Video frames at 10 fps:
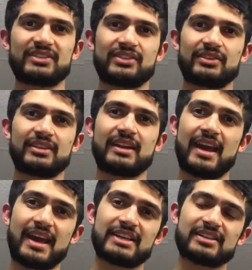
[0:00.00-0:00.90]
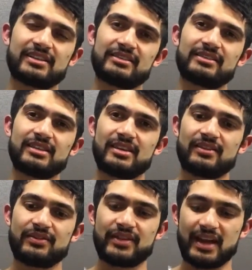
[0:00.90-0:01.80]
certain actions
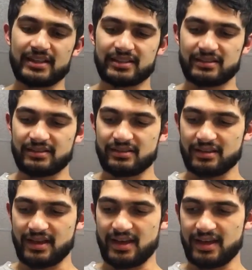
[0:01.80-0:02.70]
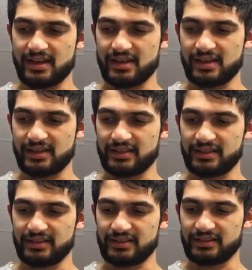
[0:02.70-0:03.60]
that
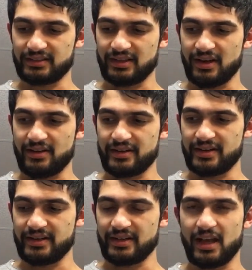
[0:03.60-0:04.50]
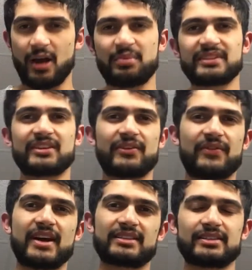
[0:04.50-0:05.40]
uh, are an opposite
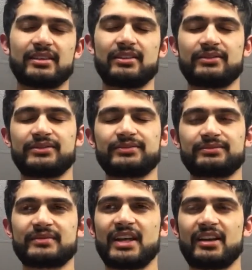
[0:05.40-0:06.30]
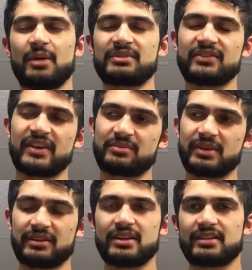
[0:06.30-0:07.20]
effect of not an opposite effect,
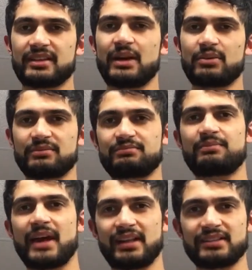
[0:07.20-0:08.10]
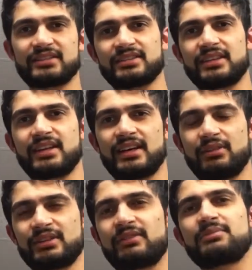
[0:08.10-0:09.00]
but that would balance uh,
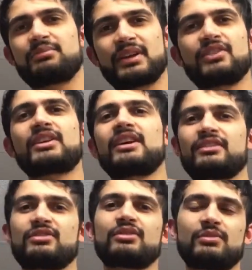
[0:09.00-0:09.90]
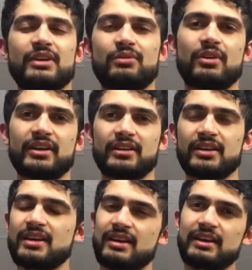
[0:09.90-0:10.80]
or that would bring your character to the way you want it.
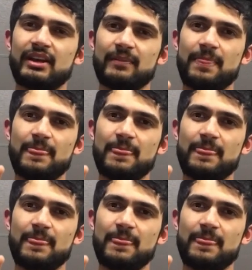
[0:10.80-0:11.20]
Now,